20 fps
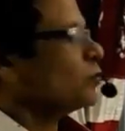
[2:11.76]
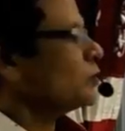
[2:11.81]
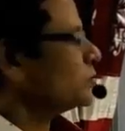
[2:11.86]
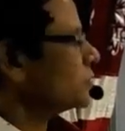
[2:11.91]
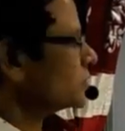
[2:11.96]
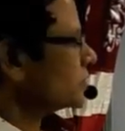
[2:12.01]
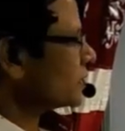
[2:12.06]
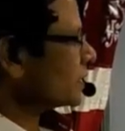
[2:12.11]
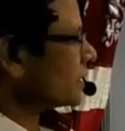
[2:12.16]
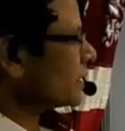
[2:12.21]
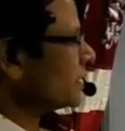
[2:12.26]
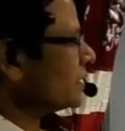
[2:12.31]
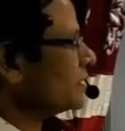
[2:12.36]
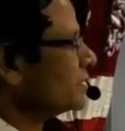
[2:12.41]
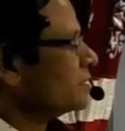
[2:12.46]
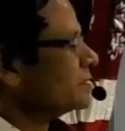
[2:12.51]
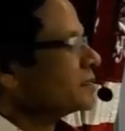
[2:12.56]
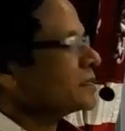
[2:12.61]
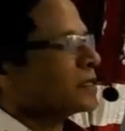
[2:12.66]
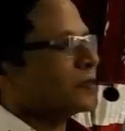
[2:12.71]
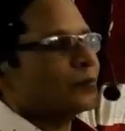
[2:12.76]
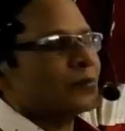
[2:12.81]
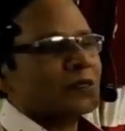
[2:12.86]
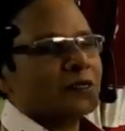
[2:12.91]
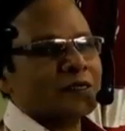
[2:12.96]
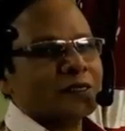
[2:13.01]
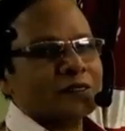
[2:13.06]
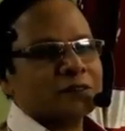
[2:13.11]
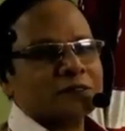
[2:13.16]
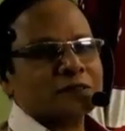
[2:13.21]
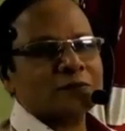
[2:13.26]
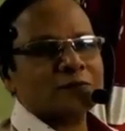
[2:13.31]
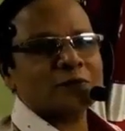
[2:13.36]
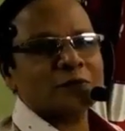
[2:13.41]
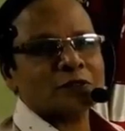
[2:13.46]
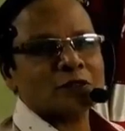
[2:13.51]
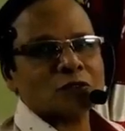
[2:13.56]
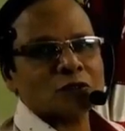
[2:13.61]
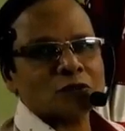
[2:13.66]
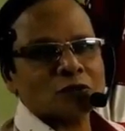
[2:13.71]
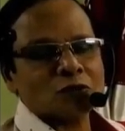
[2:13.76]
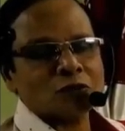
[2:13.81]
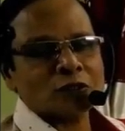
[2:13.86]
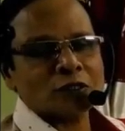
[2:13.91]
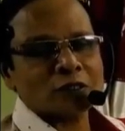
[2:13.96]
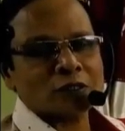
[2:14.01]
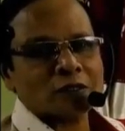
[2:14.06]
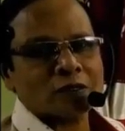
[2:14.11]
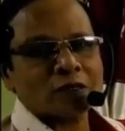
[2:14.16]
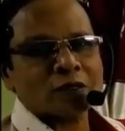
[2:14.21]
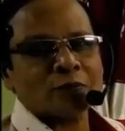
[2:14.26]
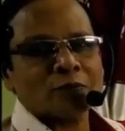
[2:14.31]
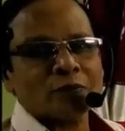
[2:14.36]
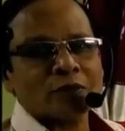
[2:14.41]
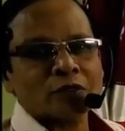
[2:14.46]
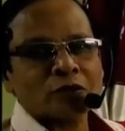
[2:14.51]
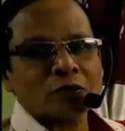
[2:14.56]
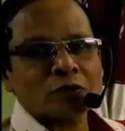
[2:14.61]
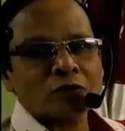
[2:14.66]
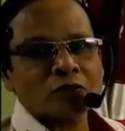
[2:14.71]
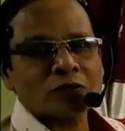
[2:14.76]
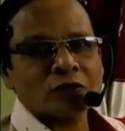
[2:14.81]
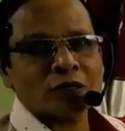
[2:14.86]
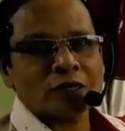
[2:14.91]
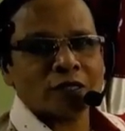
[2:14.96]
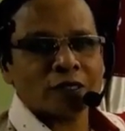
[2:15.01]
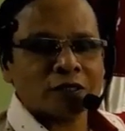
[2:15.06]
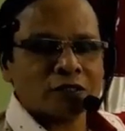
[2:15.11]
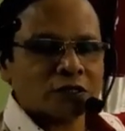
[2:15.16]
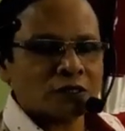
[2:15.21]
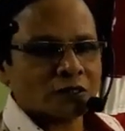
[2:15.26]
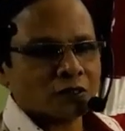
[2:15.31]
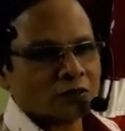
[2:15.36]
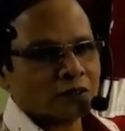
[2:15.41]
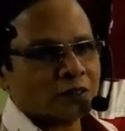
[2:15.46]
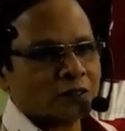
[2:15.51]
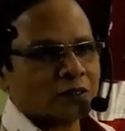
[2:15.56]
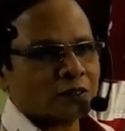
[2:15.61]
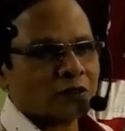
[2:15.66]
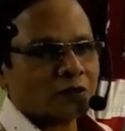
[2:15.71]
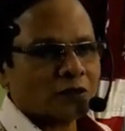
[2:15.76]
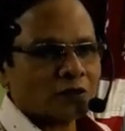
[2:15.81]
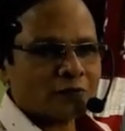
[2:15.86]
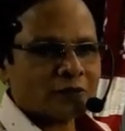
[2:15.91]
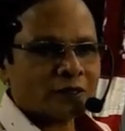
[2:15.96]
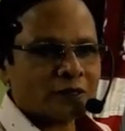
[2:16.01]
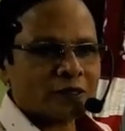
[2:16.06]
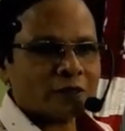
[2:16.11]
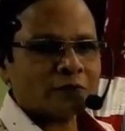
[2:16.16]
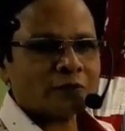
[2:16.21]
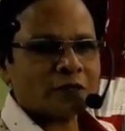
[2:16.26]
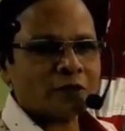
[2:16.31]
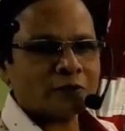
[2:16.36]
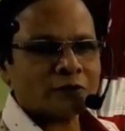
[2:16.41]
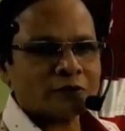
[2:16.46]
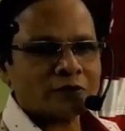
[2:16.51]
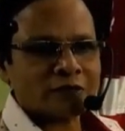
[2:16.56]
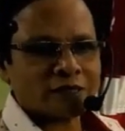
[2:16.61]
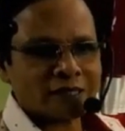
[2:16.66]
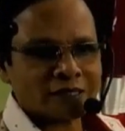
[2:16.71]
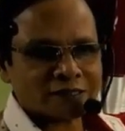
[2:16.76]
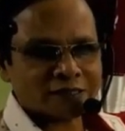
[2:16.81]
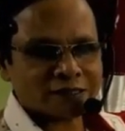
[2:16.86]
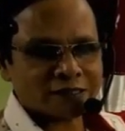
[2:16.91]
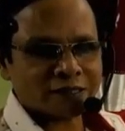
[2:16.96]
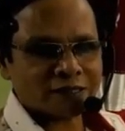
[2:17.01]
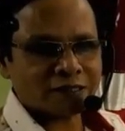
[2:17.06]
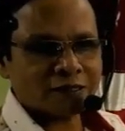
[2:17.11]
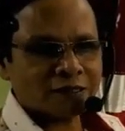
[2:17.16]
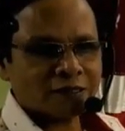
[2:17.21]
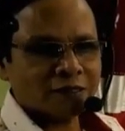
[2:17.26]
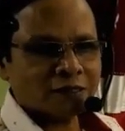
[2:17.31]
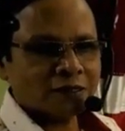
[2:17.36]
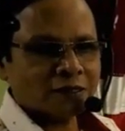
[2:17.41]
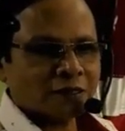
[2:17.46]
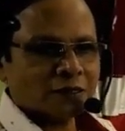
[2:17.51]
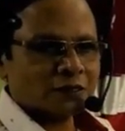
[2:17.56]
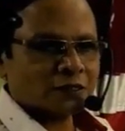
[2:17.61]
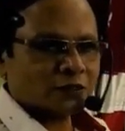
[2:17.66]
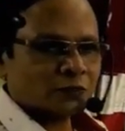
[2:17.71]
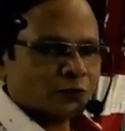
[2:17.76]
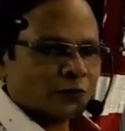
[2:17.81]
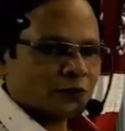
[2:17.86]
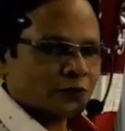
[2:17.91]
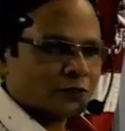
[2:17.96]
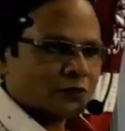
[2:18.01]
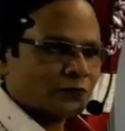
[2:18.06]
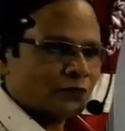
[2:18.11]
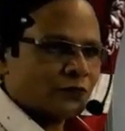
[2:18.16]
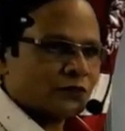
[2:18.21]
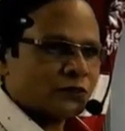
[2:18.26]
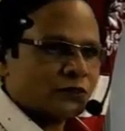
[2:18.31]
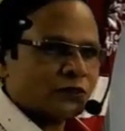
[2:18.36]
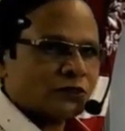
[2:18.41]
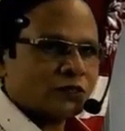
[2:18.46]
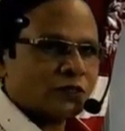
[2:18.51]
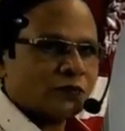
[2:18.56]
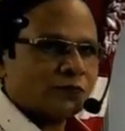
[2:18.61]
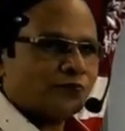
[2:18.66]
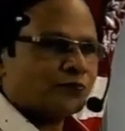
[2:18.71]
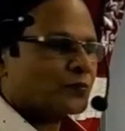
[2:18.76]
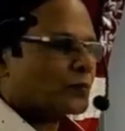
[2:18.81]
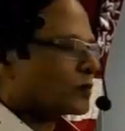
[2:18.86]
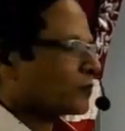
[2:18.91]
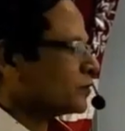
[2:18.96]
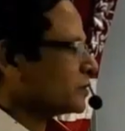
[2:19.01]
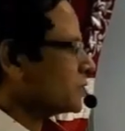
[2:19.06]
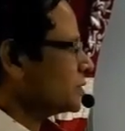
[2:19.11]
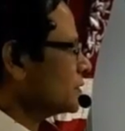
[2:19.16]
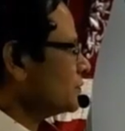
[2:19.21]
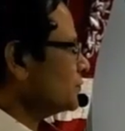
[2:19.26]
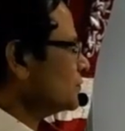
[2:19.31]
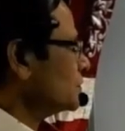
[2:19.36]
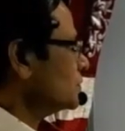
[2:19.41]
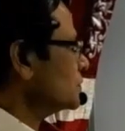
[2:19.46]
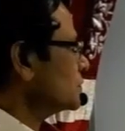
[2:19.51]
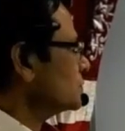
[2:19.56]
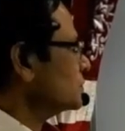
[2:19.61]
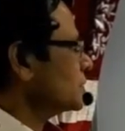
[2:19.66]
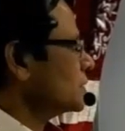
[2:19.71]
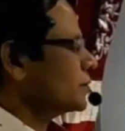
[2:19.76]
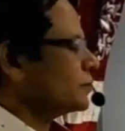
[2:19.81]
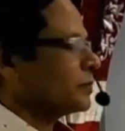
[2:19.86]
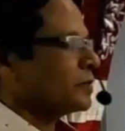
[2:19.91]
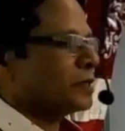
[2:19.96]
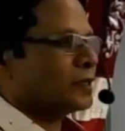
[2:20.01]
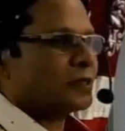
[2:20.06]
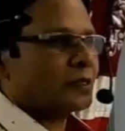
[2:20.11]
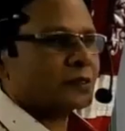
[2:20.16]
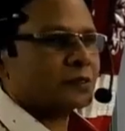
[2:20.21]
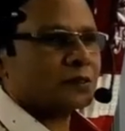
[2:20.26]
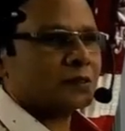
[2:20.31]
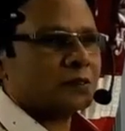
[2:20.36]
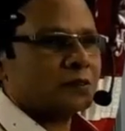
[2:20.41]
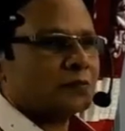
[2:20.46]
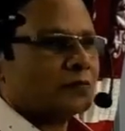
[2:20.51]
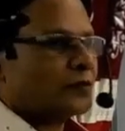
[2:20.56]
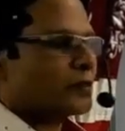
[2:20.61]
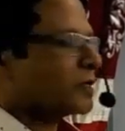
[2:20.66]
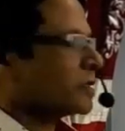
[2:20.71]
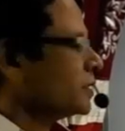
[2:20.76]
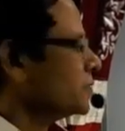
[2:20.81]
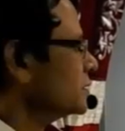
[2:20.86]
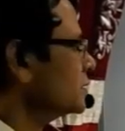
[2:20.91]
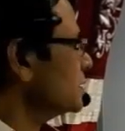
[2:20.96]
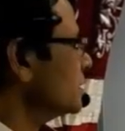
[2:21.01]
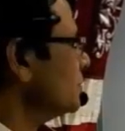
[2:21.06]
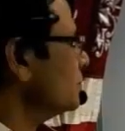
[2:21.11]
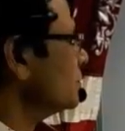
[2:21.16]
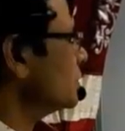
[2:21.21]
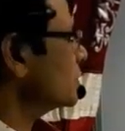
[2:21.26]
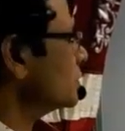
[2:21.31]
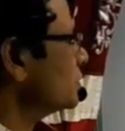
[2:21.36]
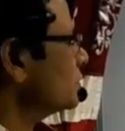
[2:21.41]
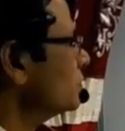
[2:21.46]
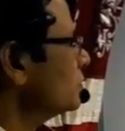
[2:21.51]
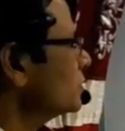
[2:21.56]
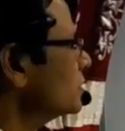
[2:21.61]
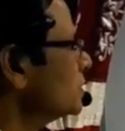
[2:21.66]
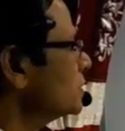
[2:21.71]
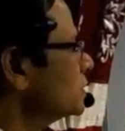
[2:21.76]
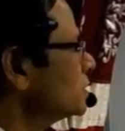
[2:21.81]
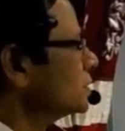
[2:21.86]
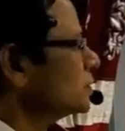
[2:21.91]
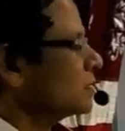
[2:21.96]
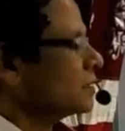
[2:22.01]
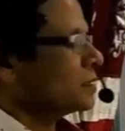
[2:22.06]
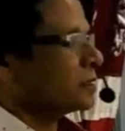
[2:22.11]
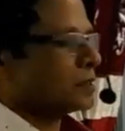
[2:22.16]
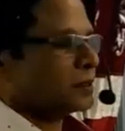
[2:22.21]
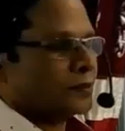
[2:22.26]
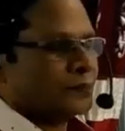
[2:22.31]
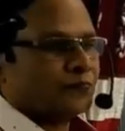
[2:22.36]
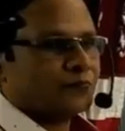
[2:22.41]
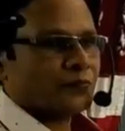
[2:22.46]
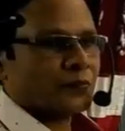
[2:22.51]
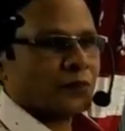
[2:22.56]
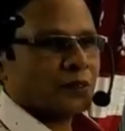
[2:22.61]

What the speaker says: which carries amino acid methionine called methionine tRNA, common name amino acyl, specificity with reference to the amino acid we can say methionine tRNA.